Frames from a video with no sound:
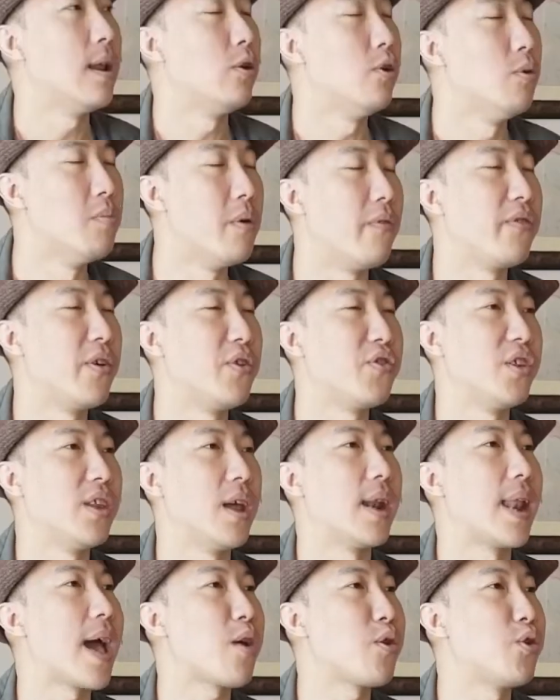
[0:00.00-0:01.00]
LumaFusion
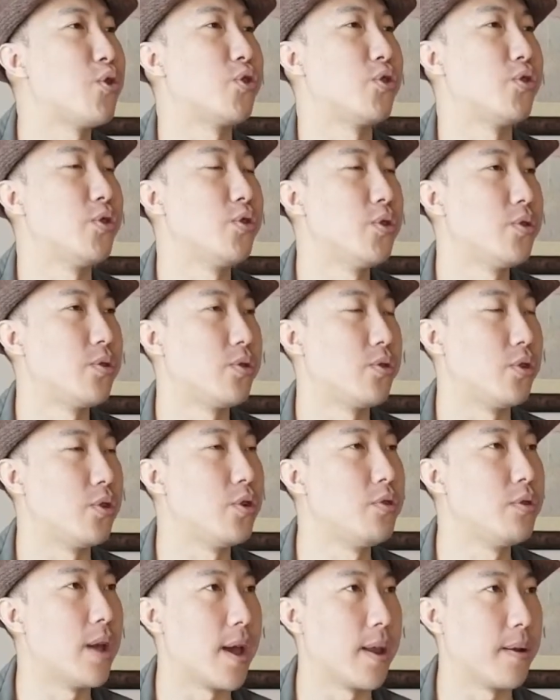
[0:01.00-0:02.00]
allows you to, to
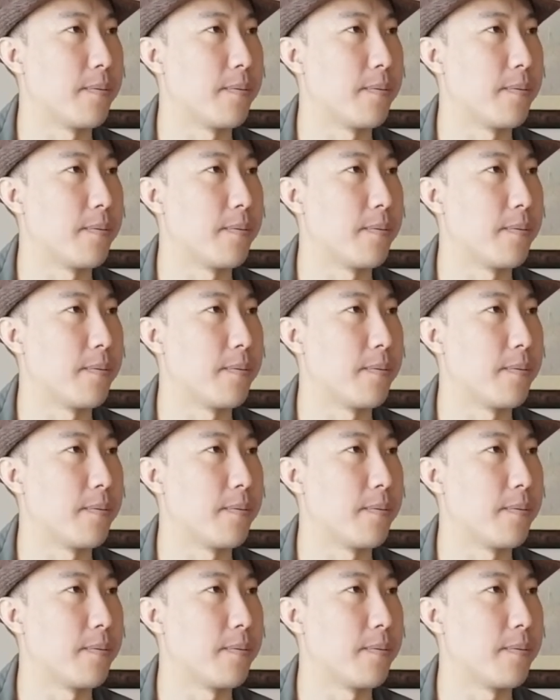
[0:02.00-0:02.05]
do that.